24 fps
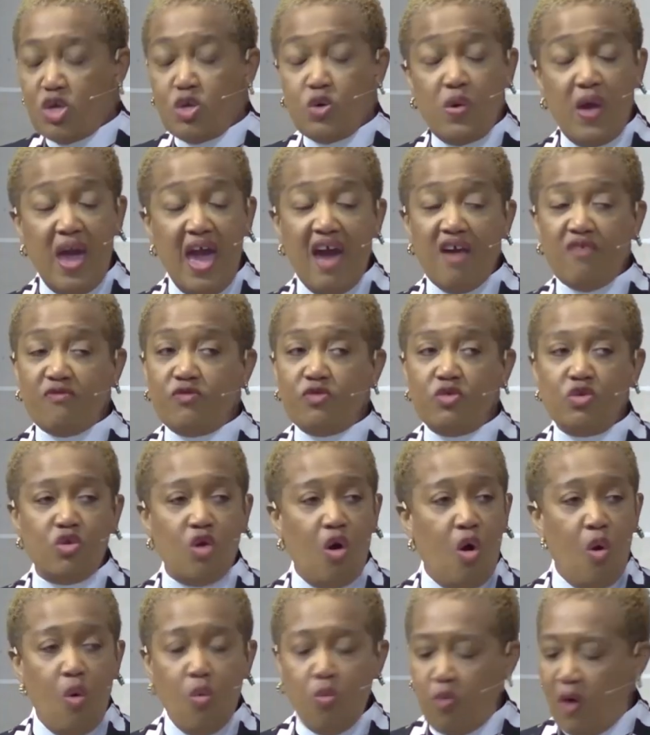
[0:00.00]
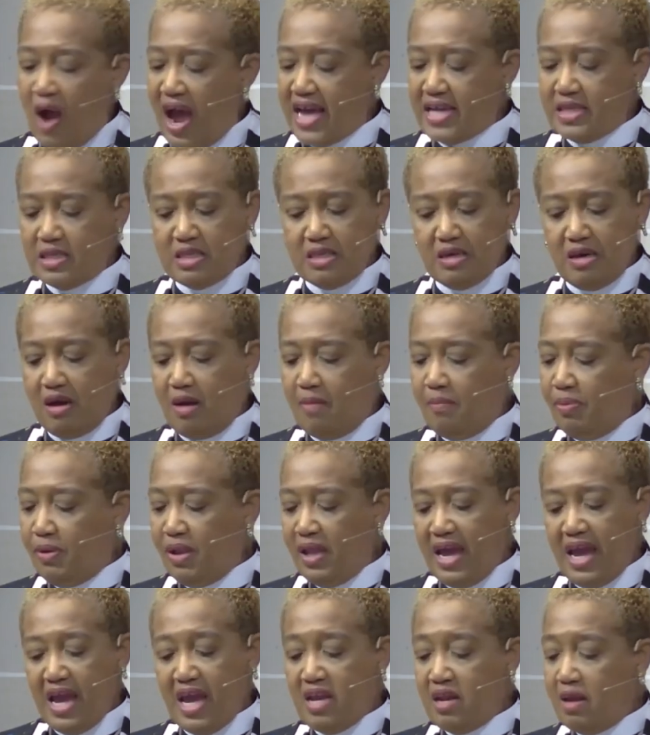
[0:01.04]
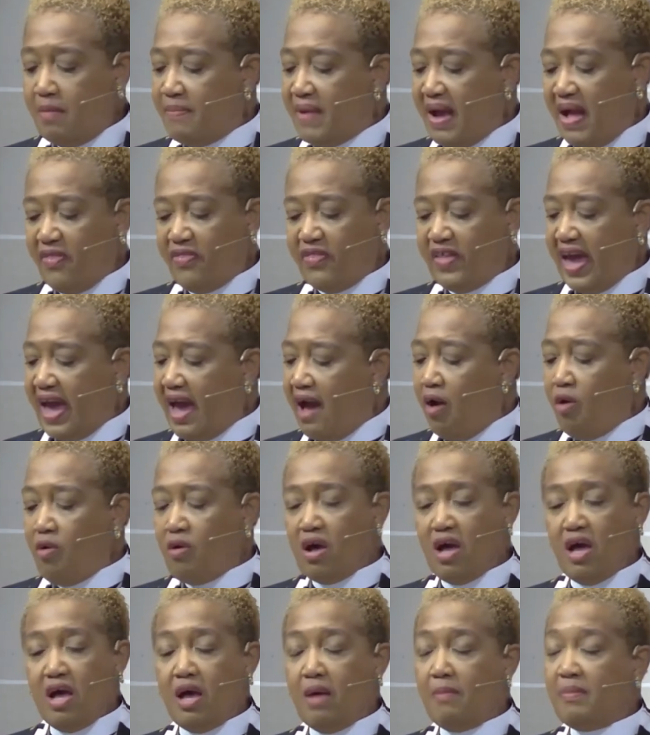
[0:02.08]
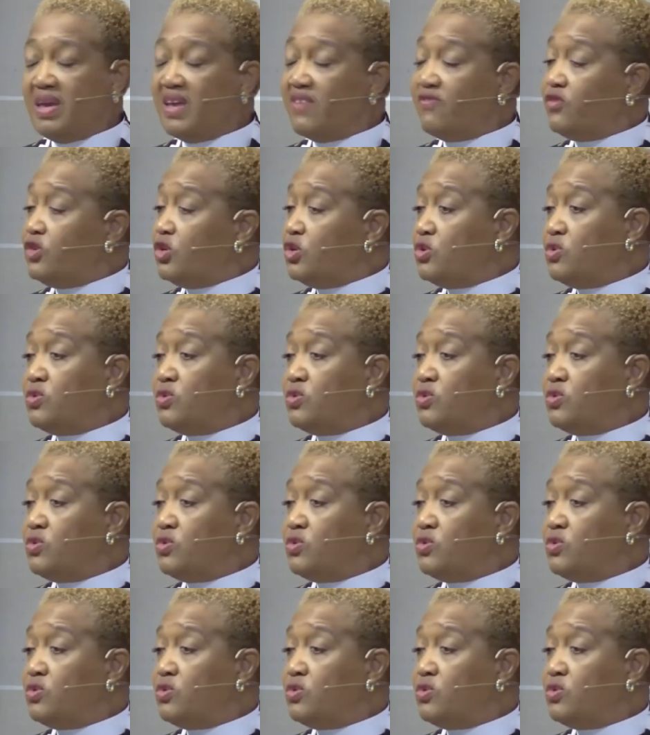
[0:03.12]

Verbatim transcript: you have no right to complain about the outcome if